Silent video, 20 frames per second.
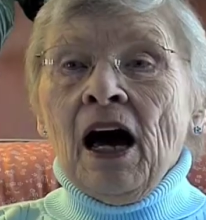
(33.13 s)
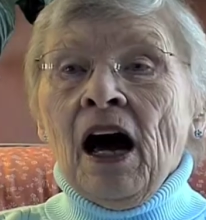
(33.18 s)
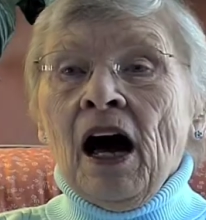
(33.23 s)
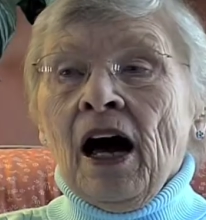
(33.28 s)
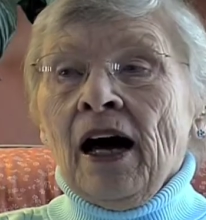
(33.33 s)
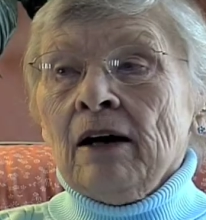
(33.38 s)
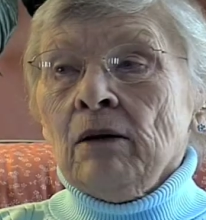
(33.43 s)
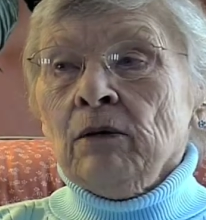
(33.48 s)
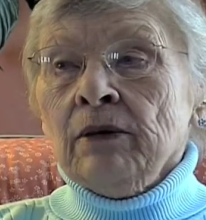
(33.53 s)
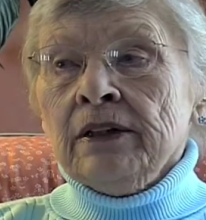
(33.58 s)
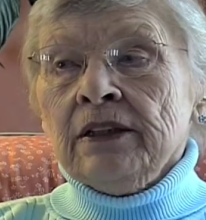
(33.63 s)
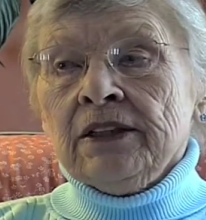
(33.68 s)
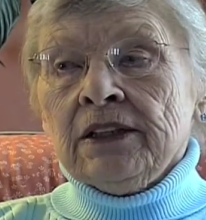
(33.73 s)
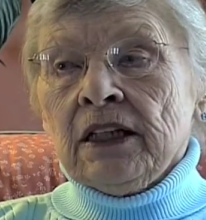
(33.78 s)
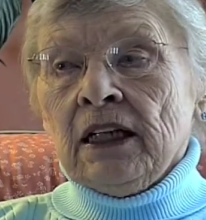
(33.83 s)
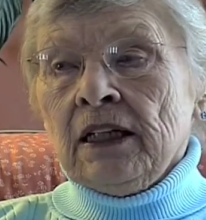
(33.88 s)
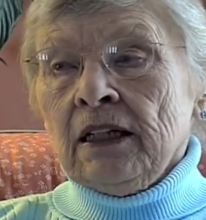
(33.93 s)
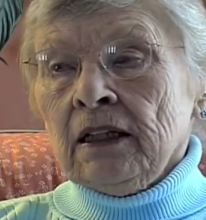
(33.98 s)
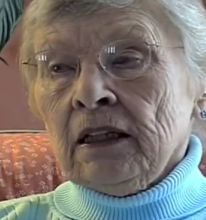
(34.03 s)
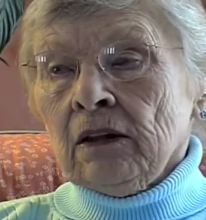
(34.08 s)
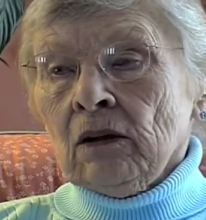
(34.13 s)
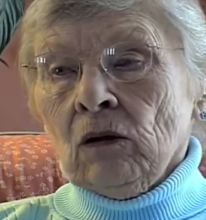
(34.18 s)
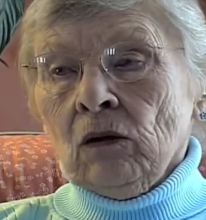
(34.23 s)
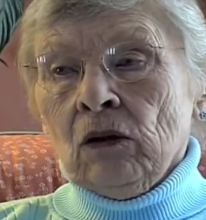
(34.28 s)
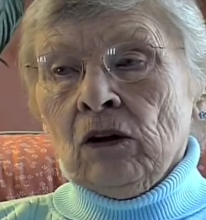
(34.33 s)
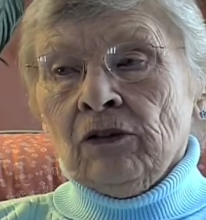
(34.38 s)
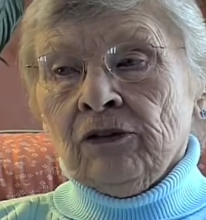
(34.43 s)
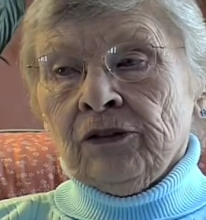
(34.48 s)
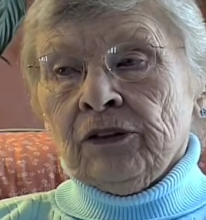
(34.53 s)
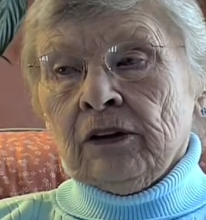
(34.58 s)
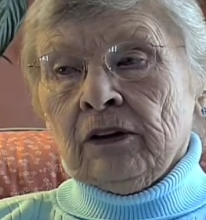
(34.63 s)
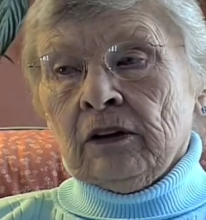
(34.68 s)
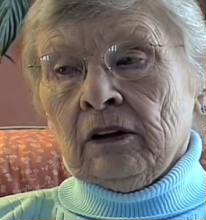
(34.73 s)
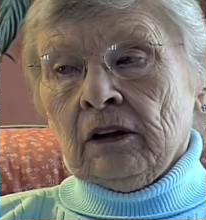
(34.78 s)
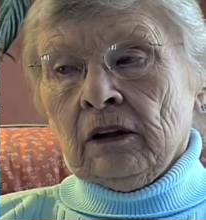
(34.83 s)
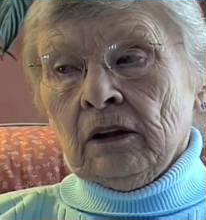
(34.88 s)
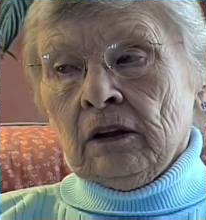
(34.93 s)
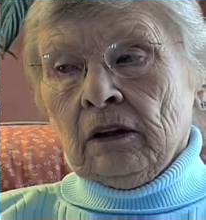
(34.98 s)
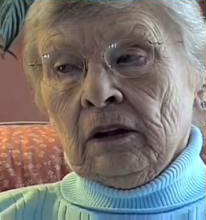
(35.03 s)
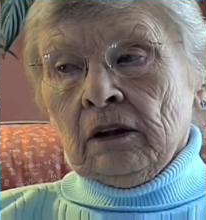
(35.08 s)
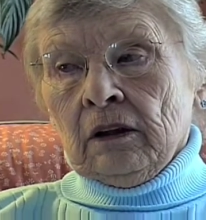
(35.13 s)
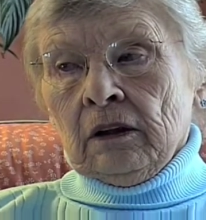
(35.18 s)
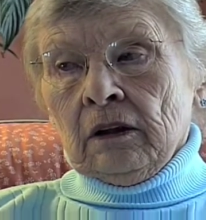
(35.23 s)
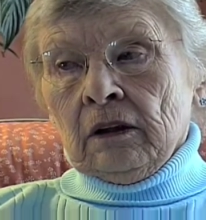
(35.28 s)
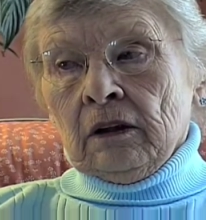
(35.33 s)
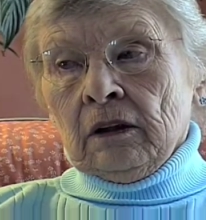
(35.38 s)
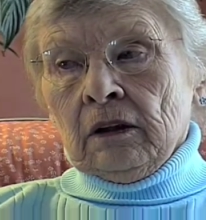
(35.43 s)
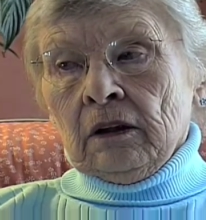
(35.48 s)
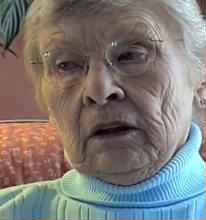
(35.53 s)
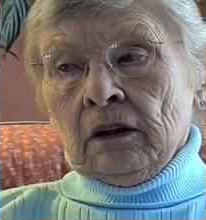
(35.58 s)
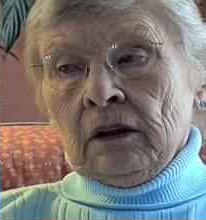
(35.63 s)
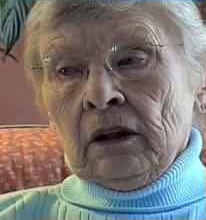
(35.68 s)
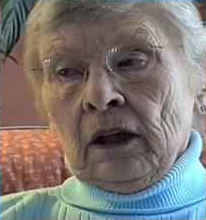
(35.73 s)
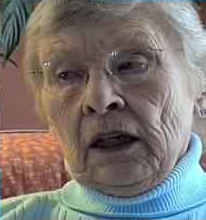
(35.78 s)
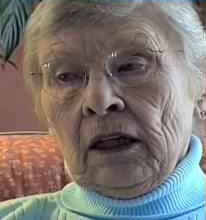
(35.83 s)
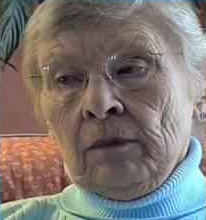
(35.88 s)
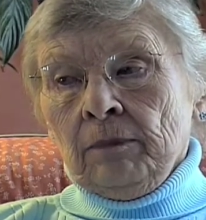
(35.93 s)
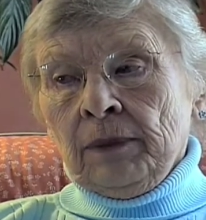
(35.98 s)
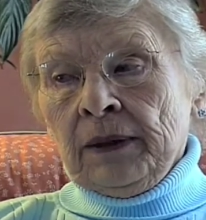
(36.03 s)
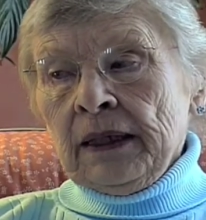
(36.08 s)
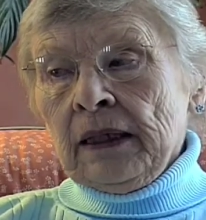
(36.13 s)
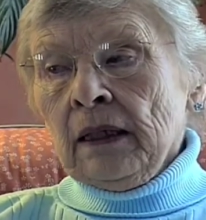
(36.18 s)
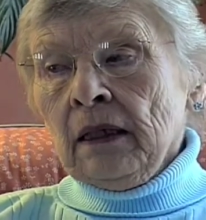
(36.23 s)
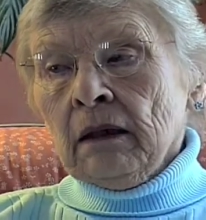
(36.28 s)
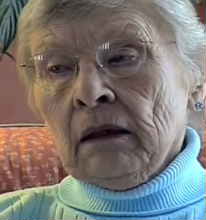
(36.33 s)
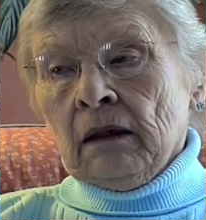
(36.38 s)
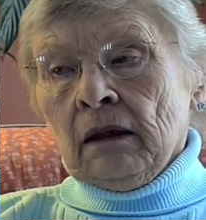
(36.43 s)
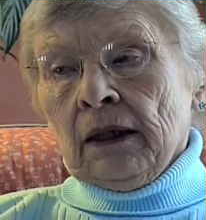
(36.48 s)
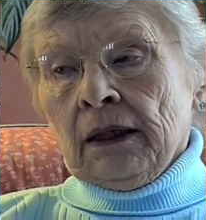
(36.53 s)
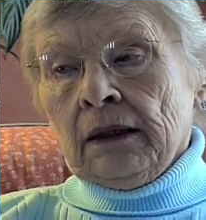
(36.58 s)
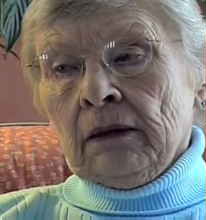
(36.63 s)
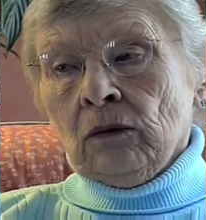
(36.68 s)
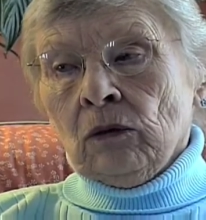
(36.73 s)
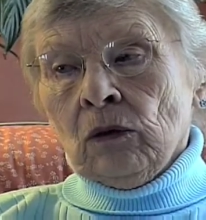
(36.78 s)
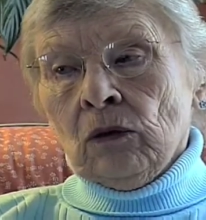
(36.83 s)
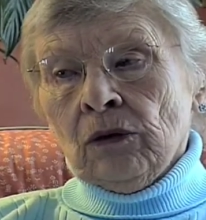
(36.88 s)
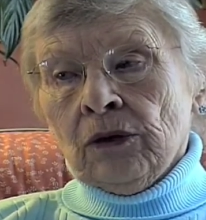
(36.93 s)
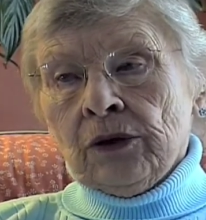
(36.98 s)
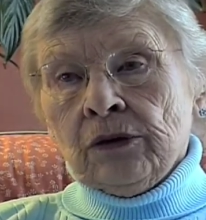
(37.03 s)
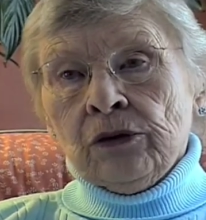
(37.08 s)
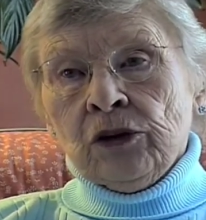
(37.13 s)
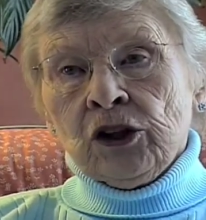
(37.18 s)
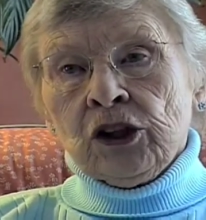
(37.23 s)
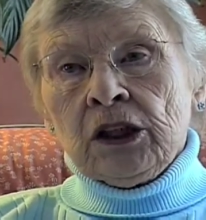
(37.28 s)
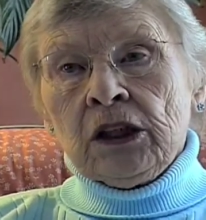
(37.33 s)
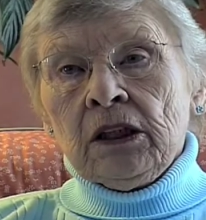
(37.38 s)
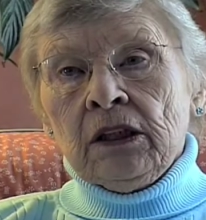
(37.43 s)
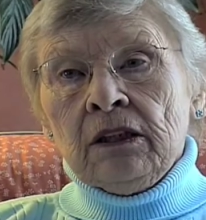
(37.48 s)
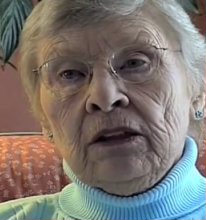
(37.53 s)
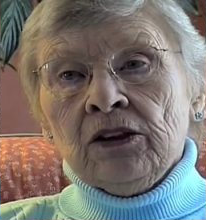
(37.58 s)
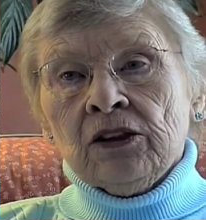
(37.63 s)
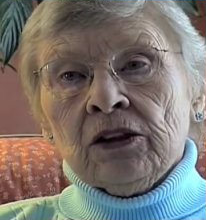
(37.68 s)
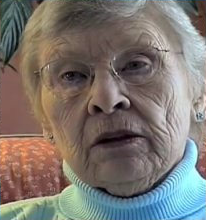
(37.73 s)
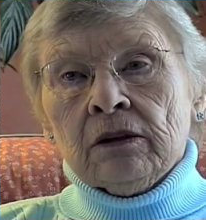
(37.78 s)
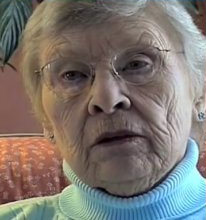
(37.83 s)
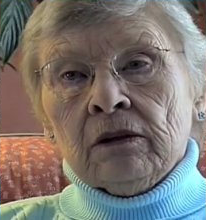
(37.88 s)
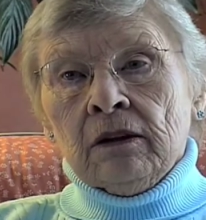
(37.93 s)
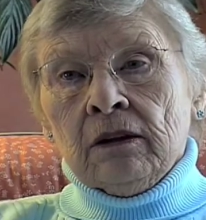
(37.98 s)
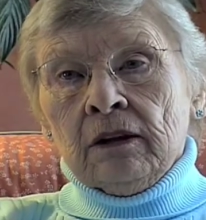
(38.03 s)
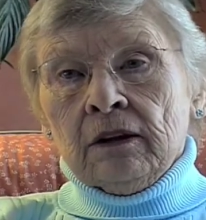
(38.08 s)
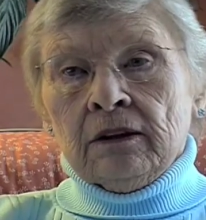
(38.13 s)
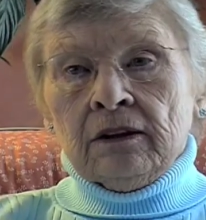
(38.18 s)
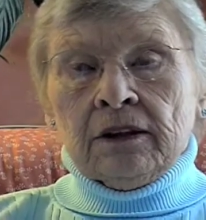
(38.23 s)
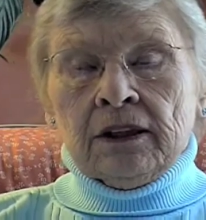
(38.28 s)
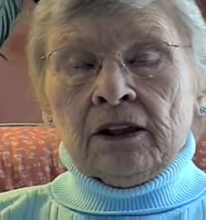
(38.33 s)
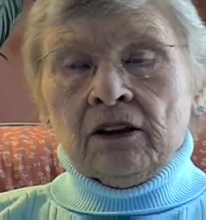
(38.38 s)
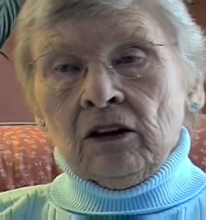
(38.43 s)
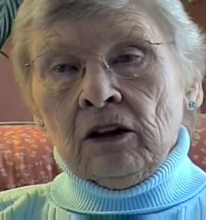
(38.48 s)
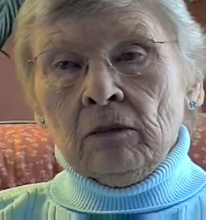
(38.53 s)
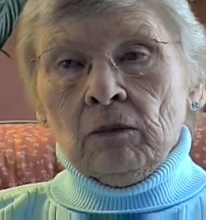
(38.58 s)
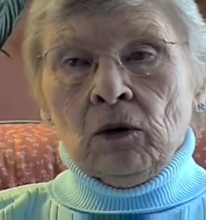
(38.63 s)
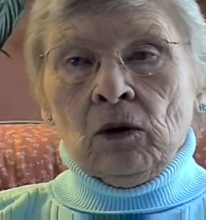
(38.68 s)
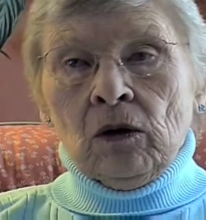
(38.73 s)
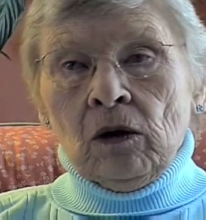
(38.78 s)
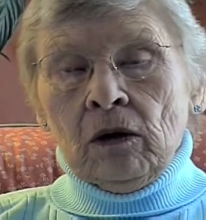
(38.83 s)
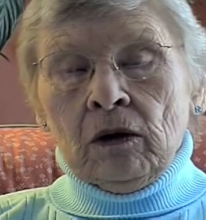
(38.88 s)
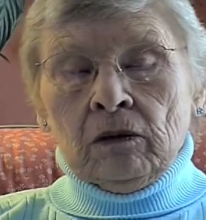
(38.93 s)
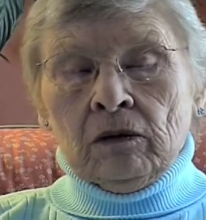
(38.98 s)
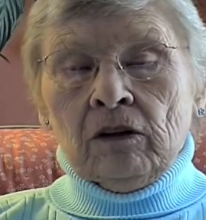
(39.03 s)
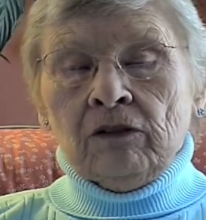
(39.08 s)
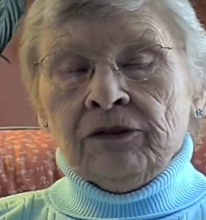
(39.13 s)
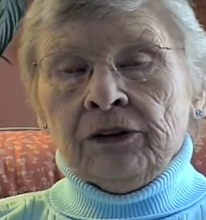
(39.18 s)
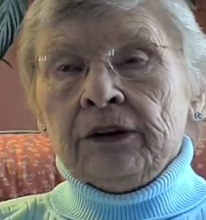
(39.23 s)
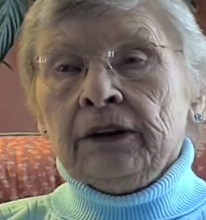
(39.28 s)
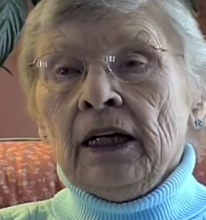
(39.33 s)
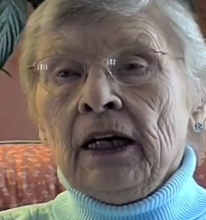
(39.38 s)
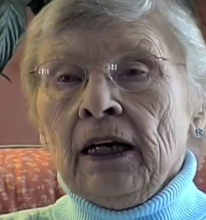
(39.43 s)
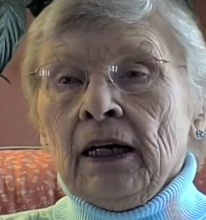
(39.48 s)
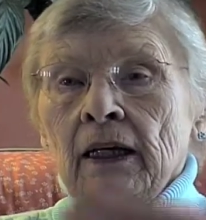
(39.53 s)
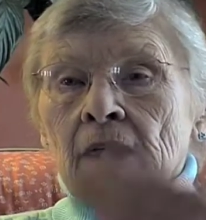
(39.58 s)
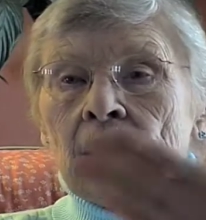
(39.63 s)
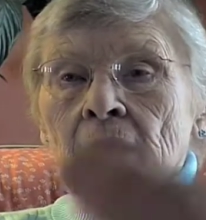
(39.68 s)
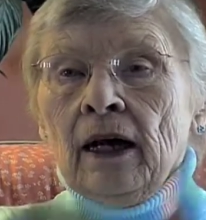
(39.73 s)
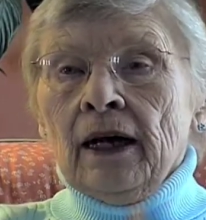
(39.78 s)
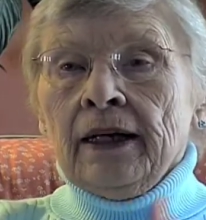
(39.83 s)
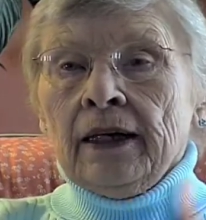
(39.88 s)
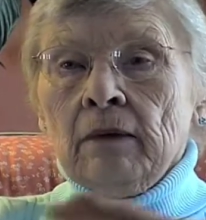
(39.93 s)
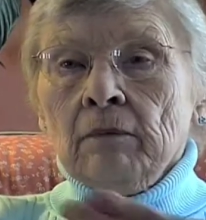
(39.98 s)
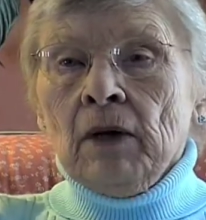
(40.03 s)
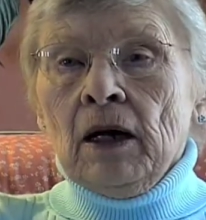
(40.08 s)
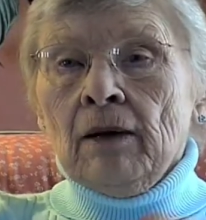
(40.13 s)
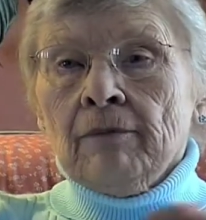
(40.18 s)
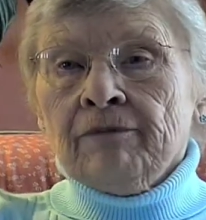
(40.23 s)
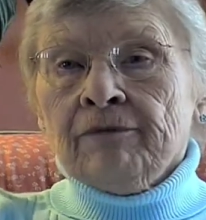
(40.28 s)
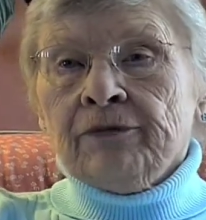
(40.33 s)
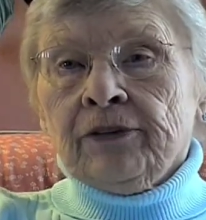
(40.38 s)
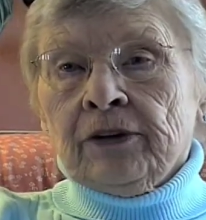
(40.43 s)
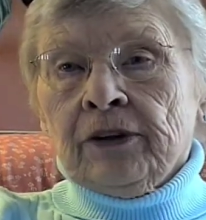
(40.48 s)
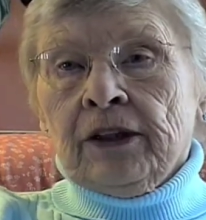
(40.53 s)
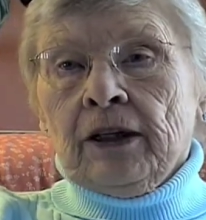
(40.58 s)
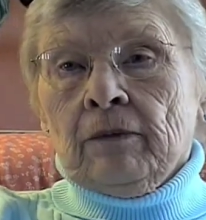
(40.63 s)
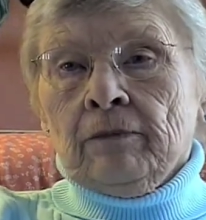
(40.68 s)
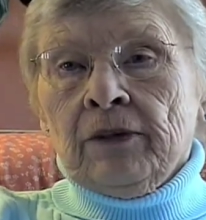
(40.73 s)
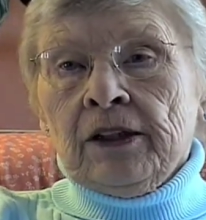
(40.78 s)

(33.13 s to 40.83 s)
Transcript: I would take it off the AP line, all those sheets, tear them all off and line them up for him.